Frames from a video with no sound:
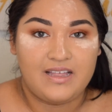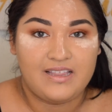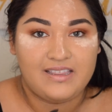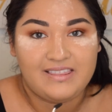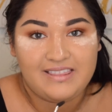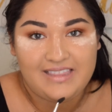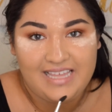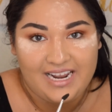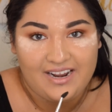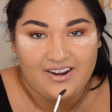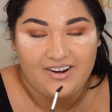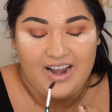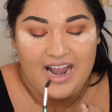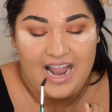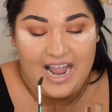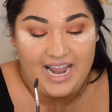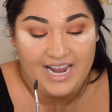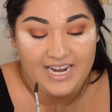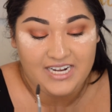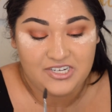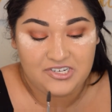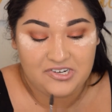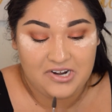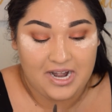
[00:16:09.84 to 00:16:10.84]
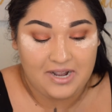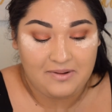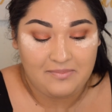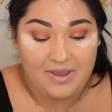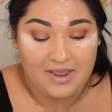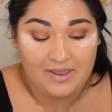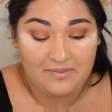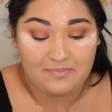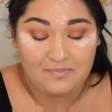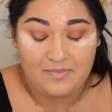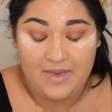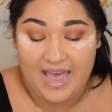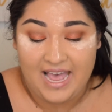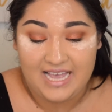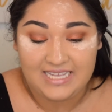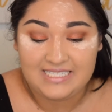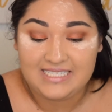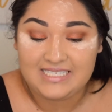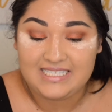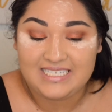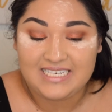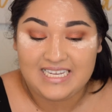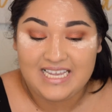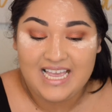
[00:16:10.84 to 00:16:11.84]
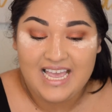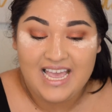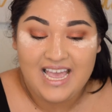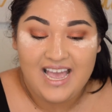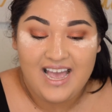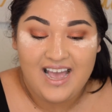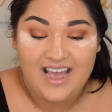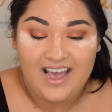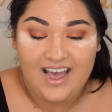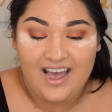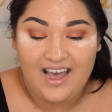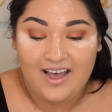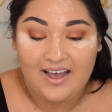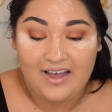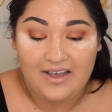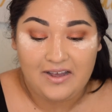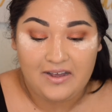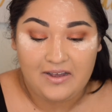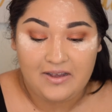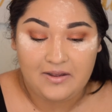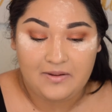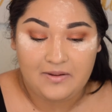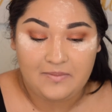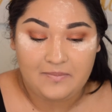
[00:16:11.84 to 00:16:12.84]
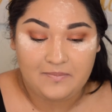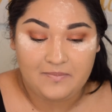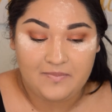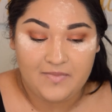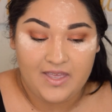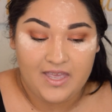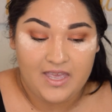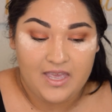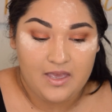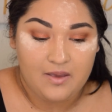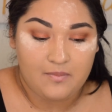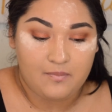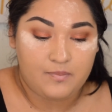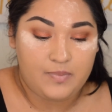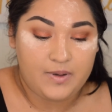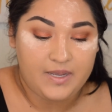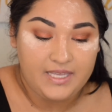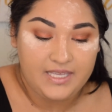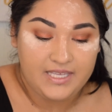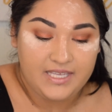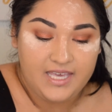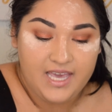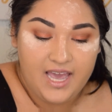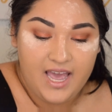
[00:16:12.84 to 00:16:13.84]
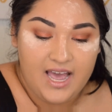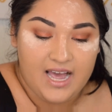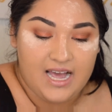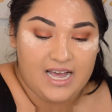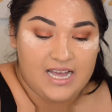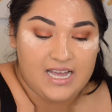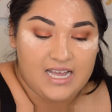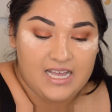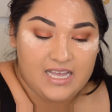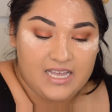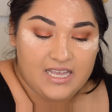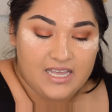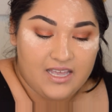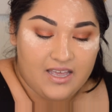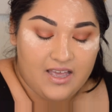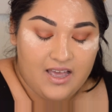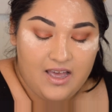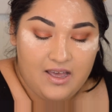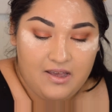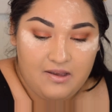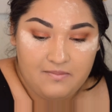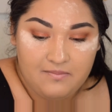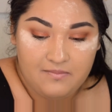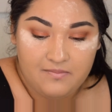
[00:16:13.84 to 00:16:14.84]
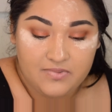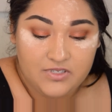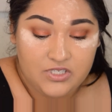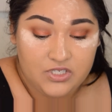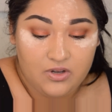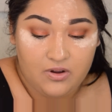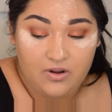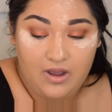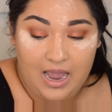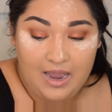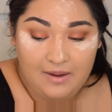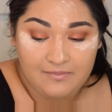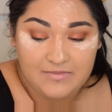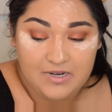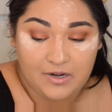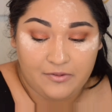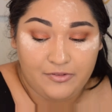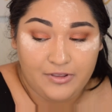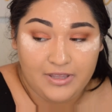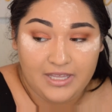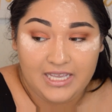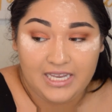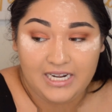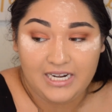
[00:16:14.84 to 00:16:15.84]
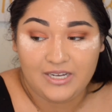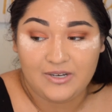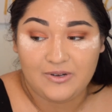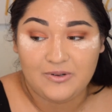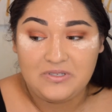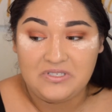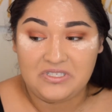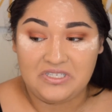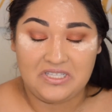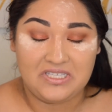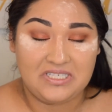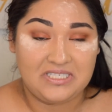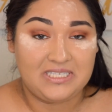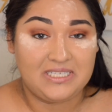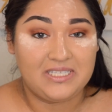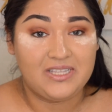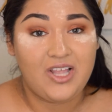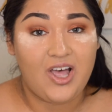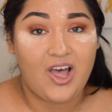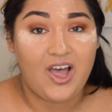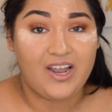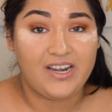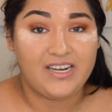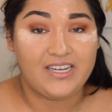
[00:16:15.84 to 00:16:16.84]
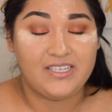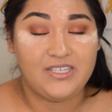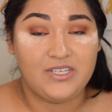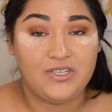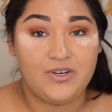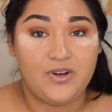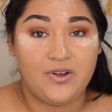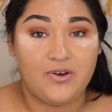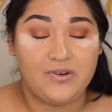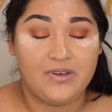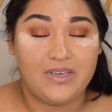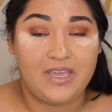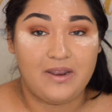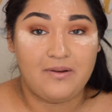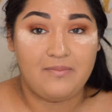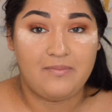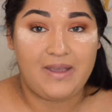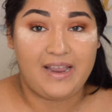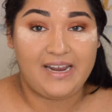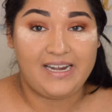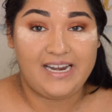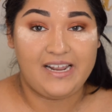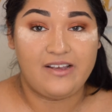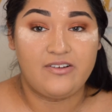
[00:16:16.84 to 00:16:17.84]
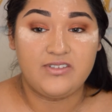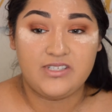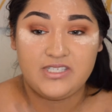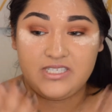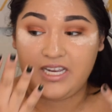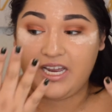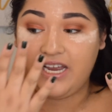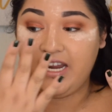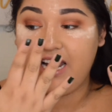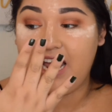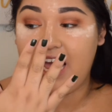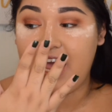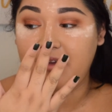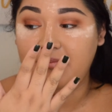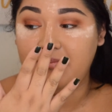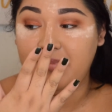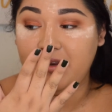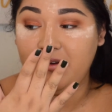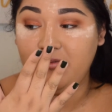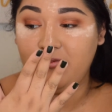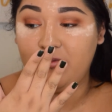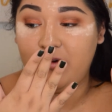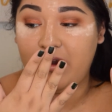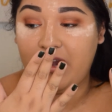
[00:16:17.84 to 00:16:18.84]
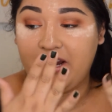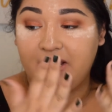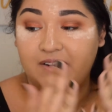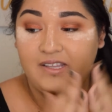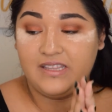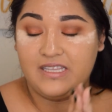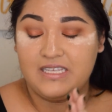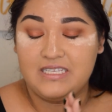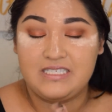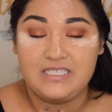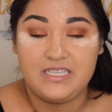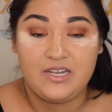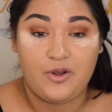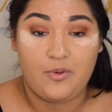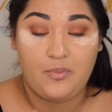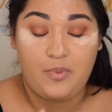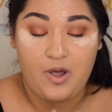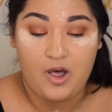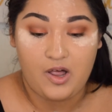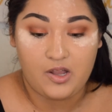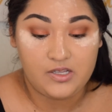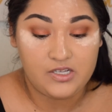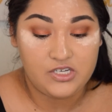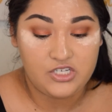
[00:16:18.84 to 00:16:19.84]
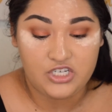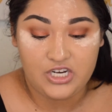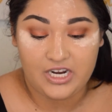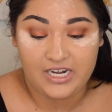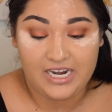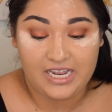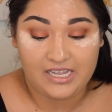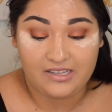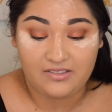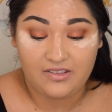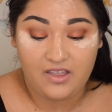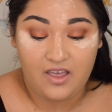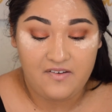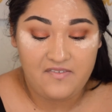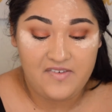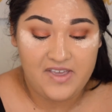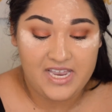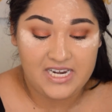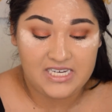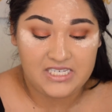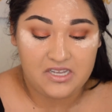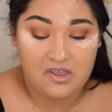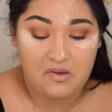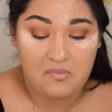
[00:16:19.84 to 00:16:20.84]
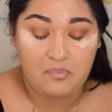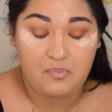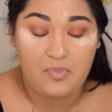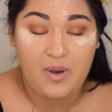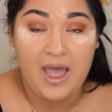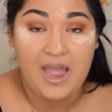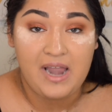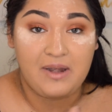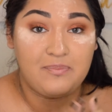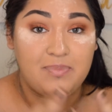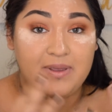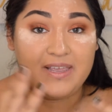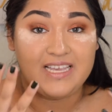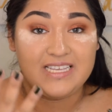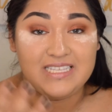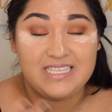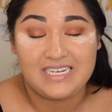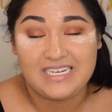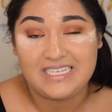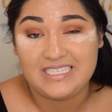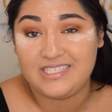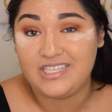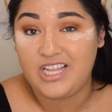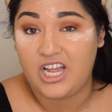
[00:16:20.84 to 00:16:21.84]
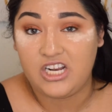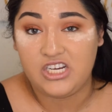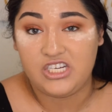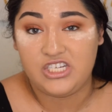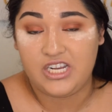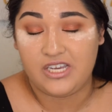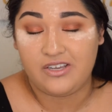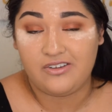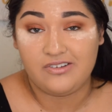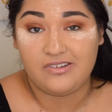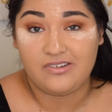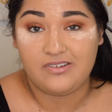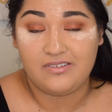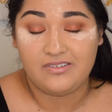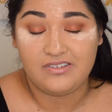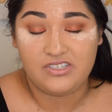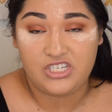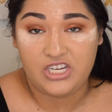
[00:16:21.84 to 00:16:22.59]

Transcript: There, I tried my best. But yeah, so I'm definitely gonna go to the salon and, you know, get my nails done. I've been wearing this nail polish and I love it, but because it is not gel